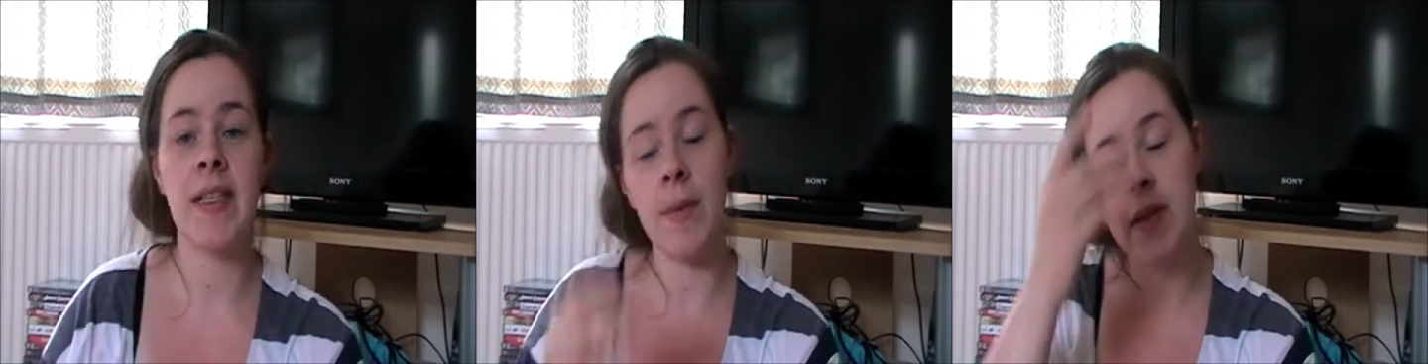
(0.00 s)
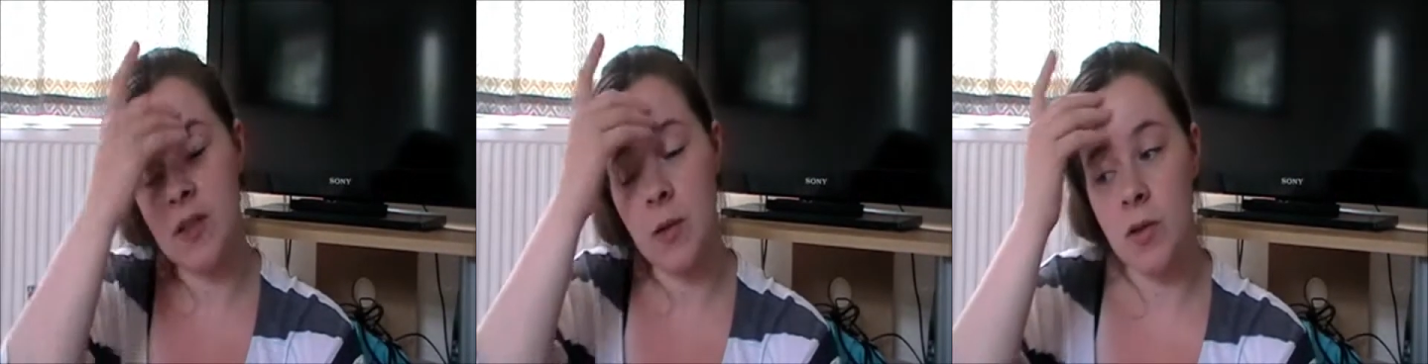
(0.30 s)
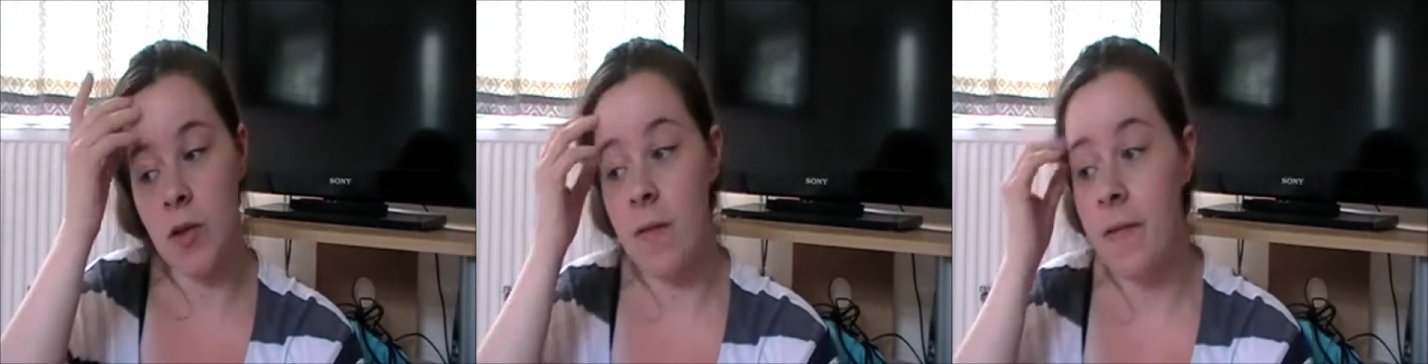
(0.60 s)
months
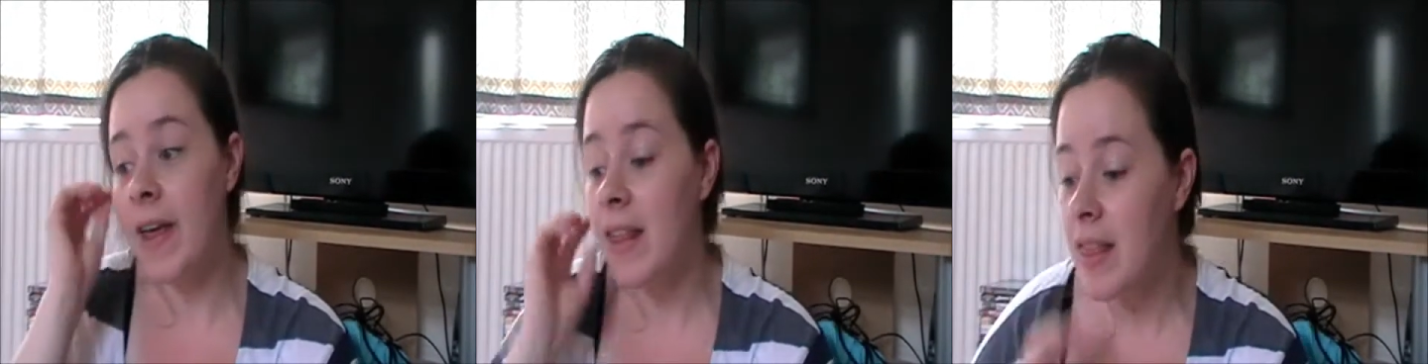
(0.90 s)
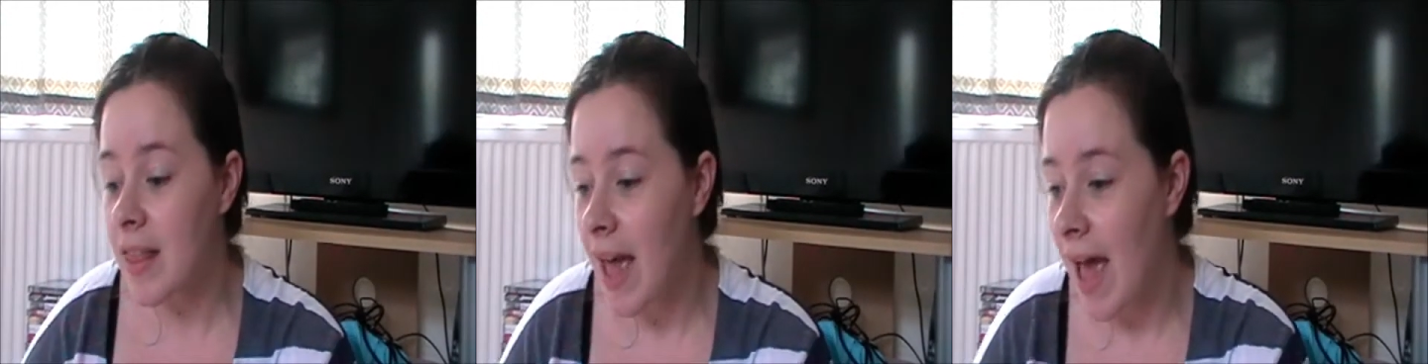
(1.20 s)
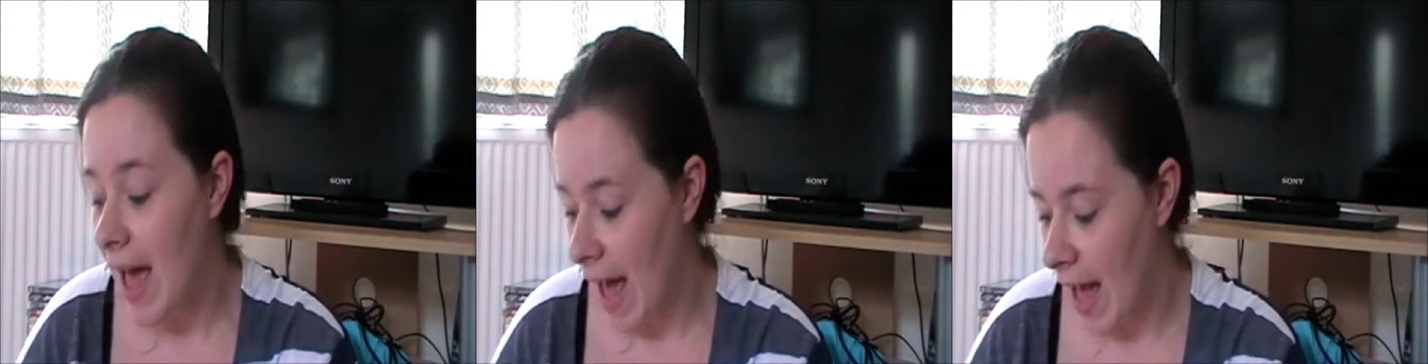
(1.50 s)
old on the 5th,
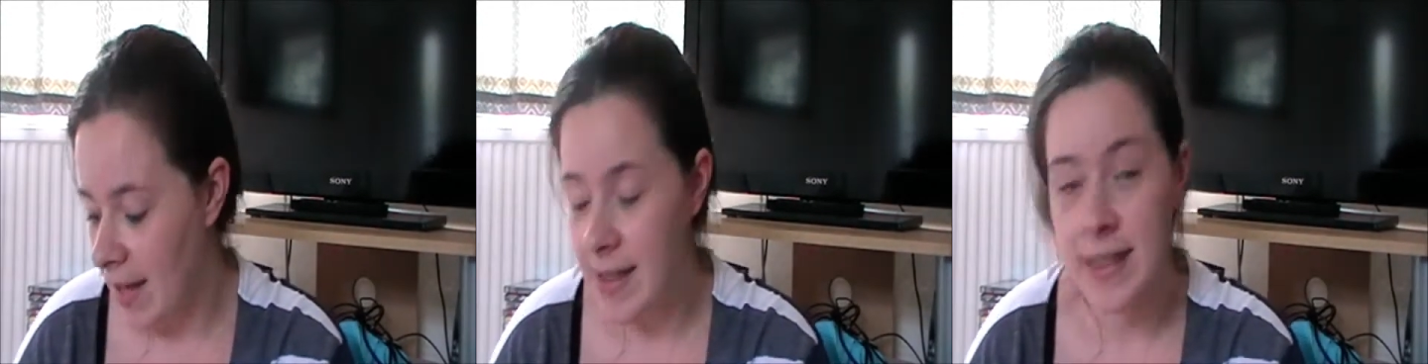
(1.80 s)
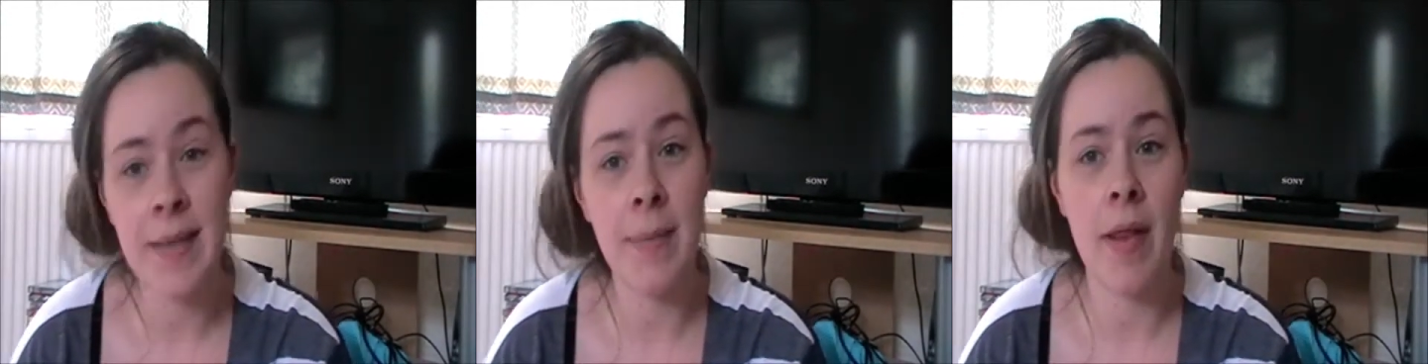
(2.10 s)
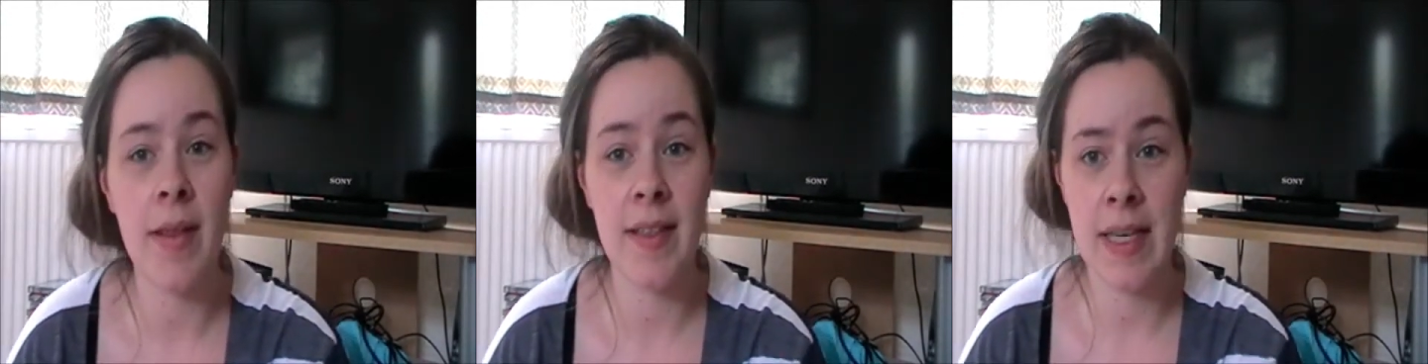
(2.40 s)
and this
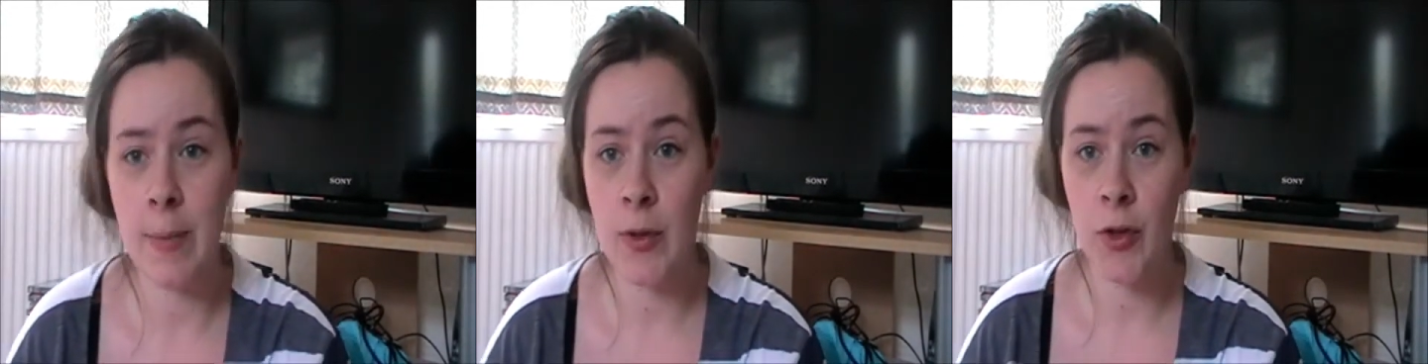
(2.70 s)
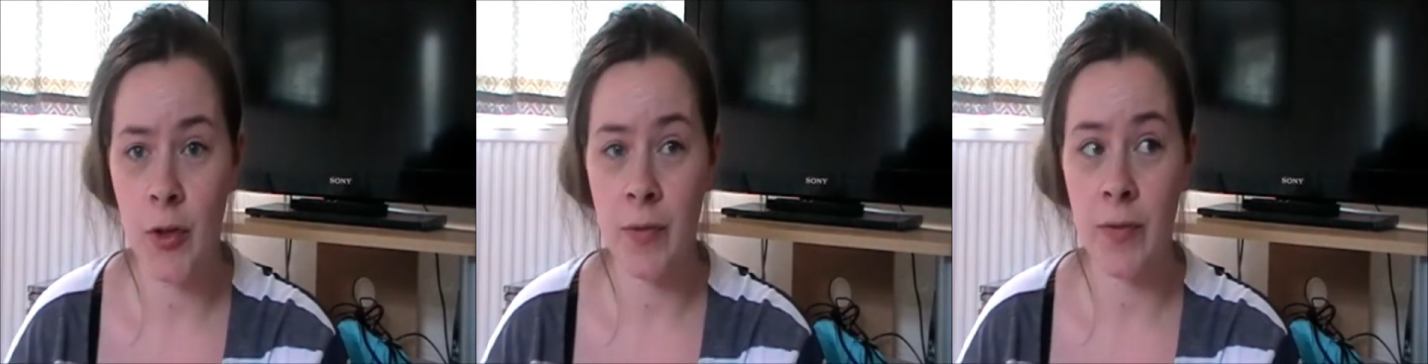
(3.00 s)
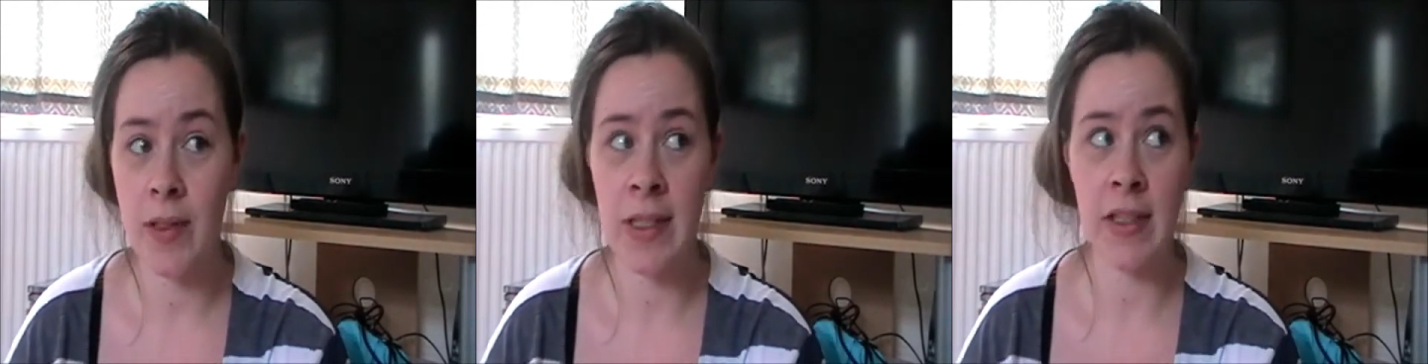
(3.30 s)
month seems to have
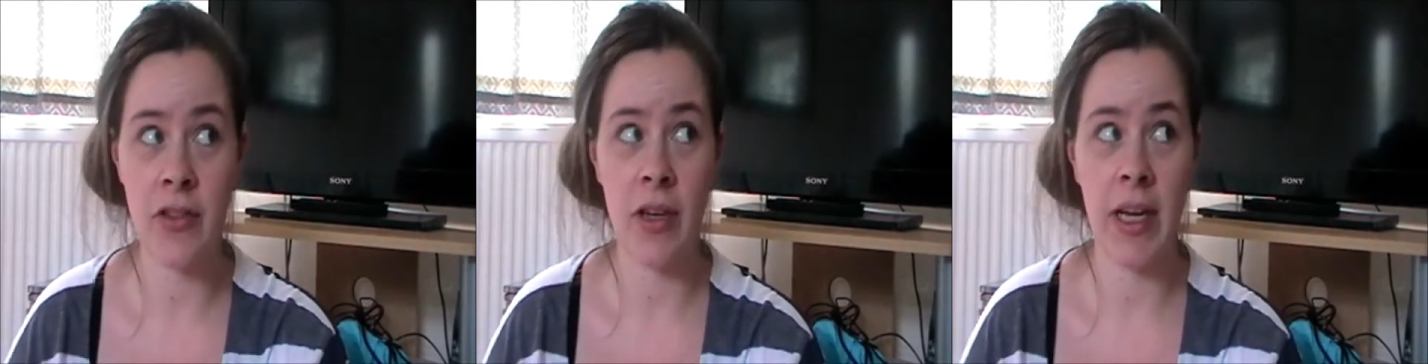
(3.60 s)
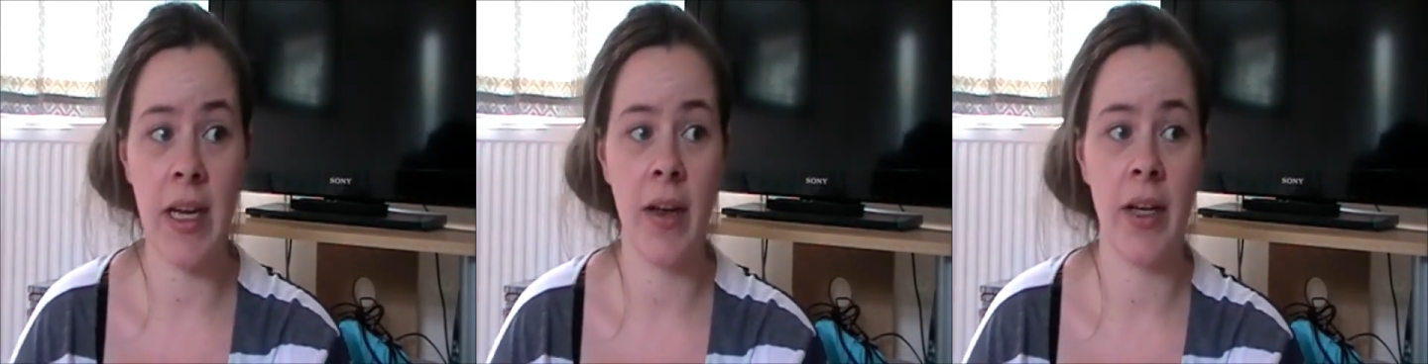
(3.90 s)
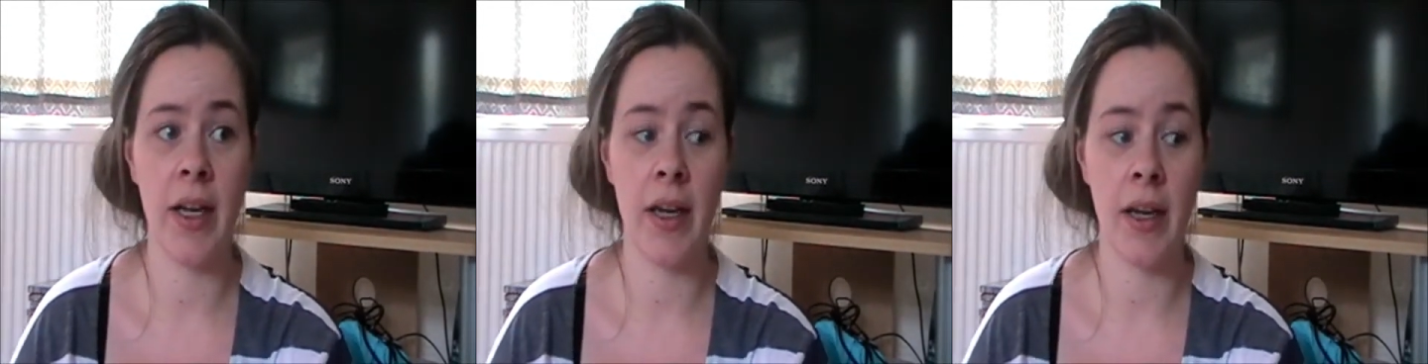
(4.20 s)
literally,
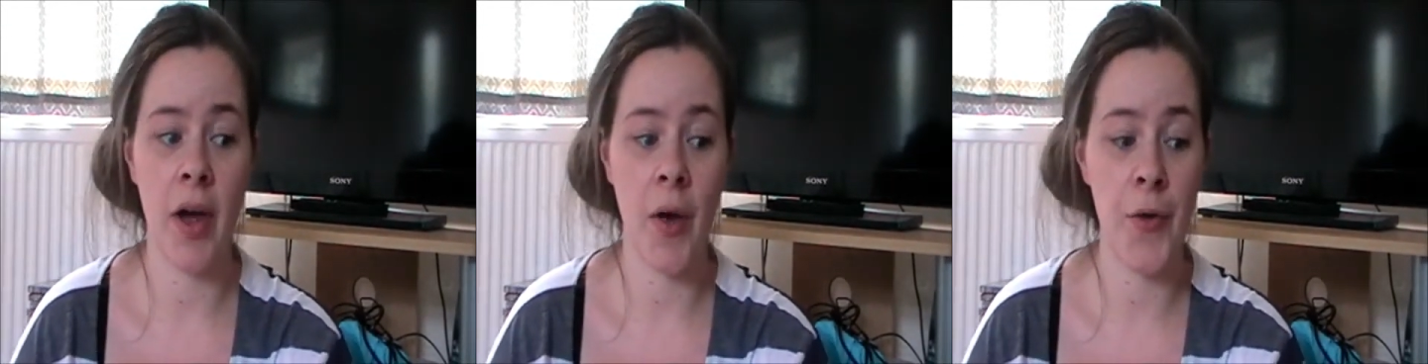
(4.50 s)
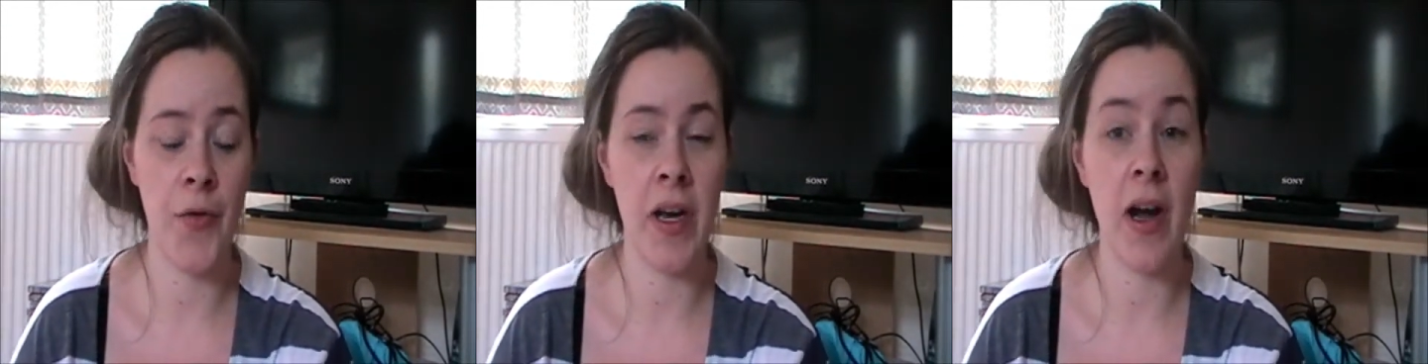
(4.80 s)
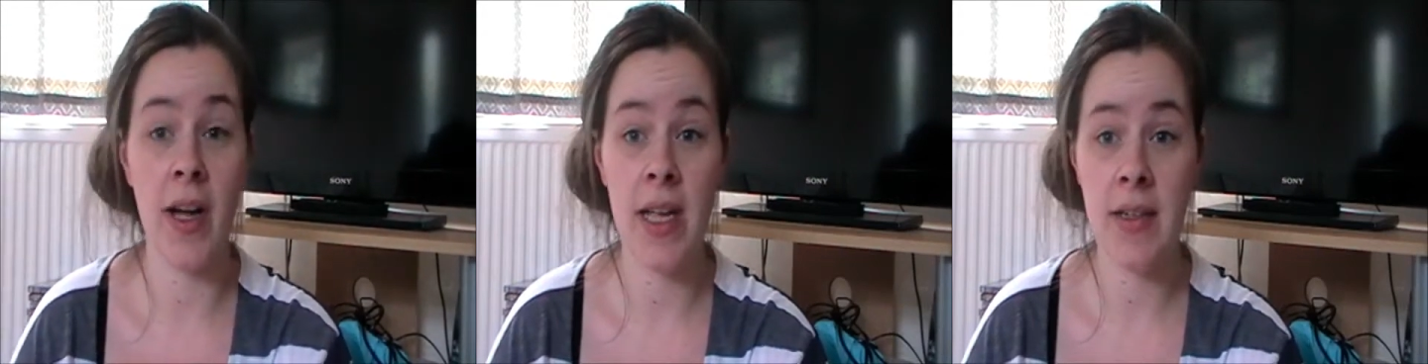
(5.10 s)
like,
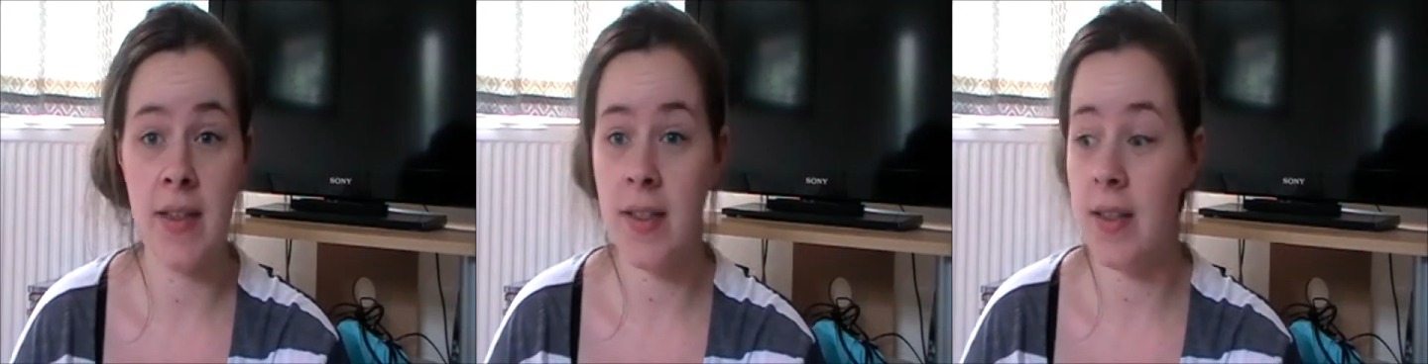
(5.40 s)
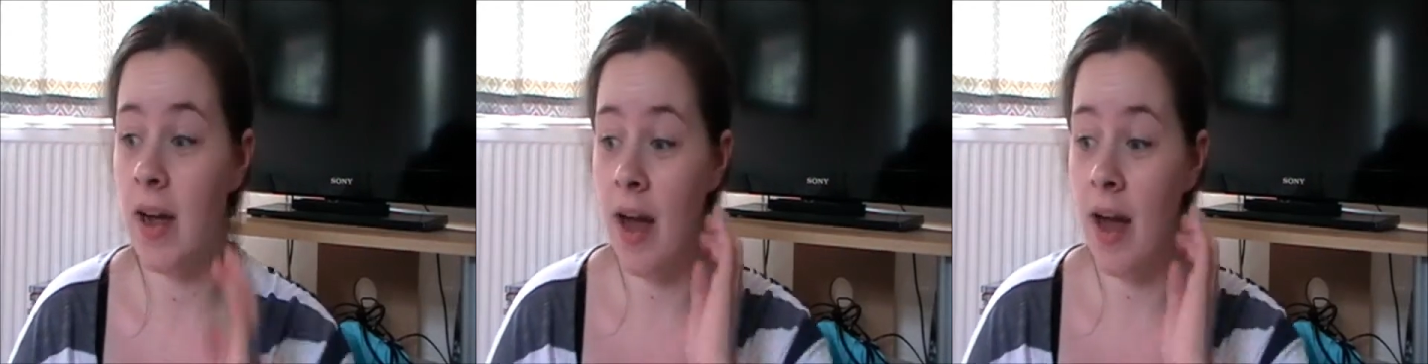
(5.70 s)
overnight,